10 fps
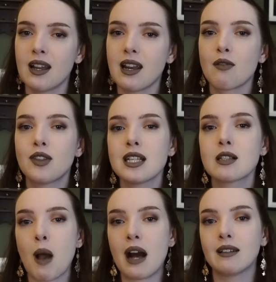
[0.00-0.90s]
Now, this
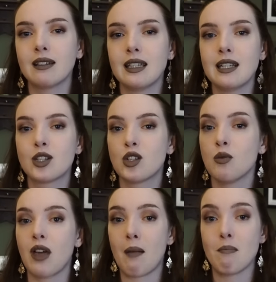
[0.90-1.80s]
spell leads to
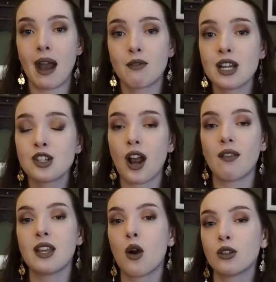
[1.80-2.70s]
their marriage
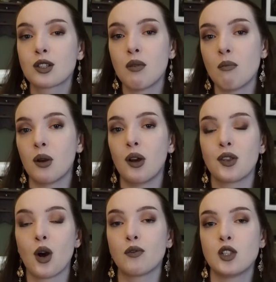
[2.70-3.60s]
and the ultimate
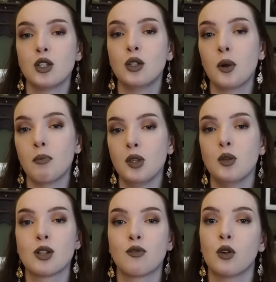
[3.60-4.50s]
birth of two
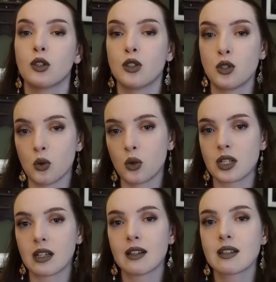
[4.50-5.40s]
beautiful
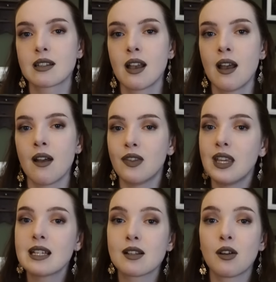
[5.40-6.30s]
daughters.
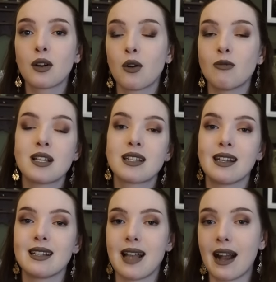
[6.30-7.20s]
These look almost
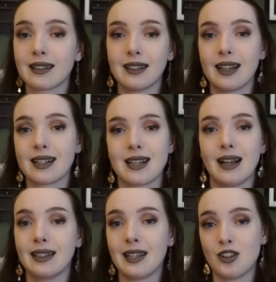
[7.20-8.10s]
exactly like
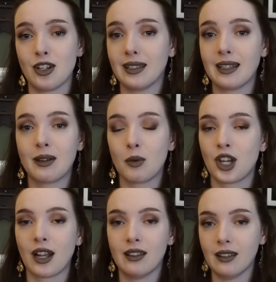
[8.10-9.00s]
Sally and Gillian, which
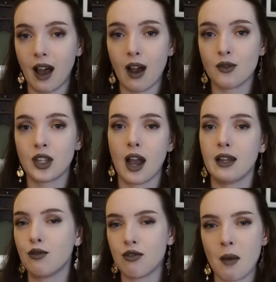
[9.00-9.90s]
I love the
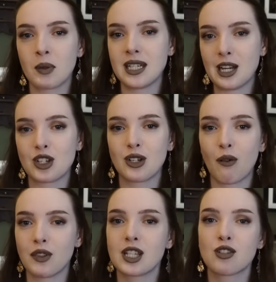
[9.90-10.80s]
kind of repetition
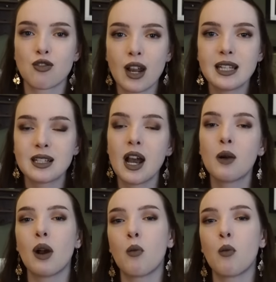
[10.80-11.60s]
of this trait where